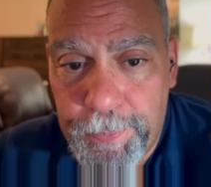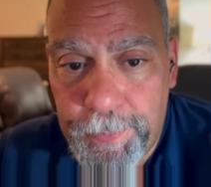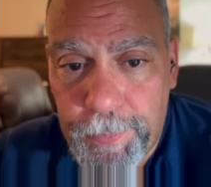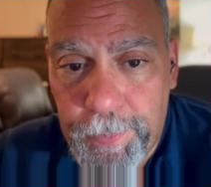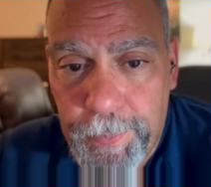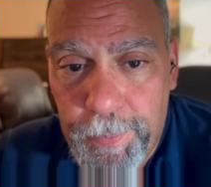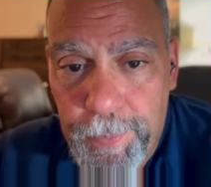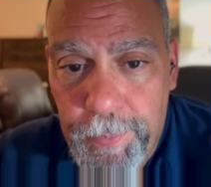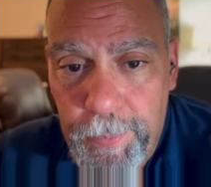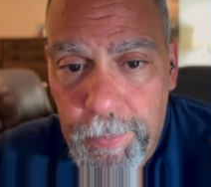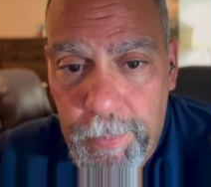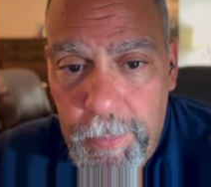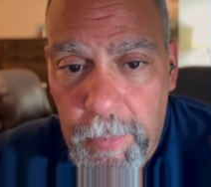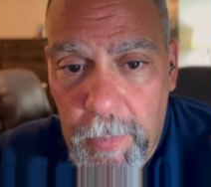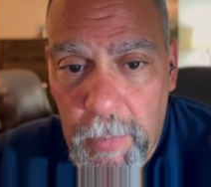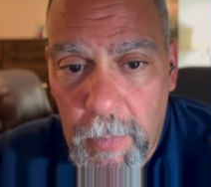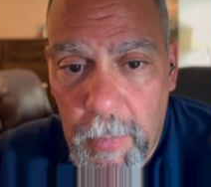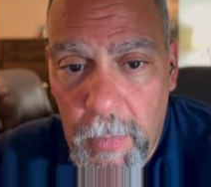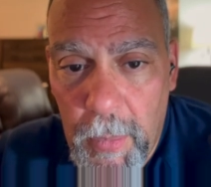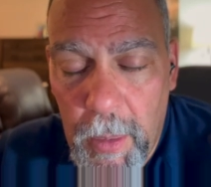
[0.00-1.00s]

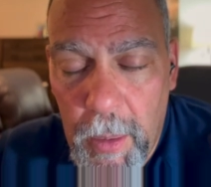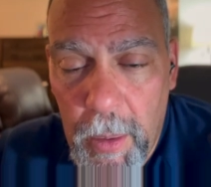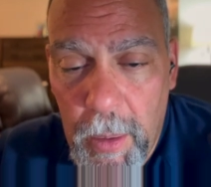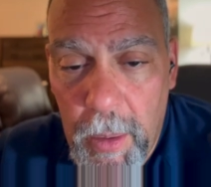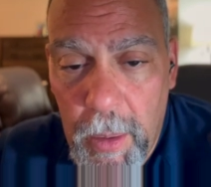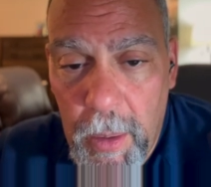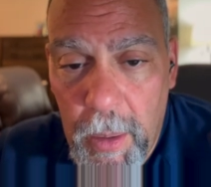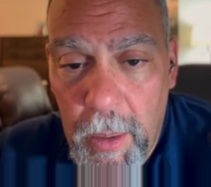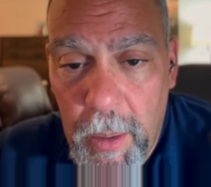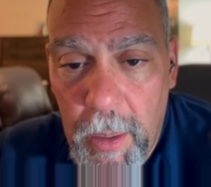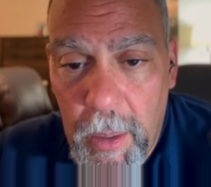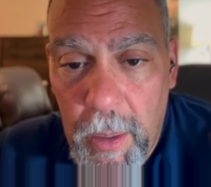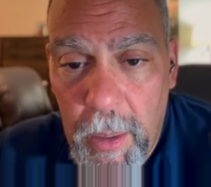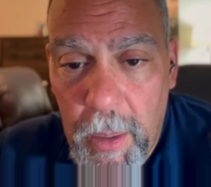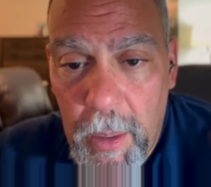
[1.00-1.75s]
[no speech]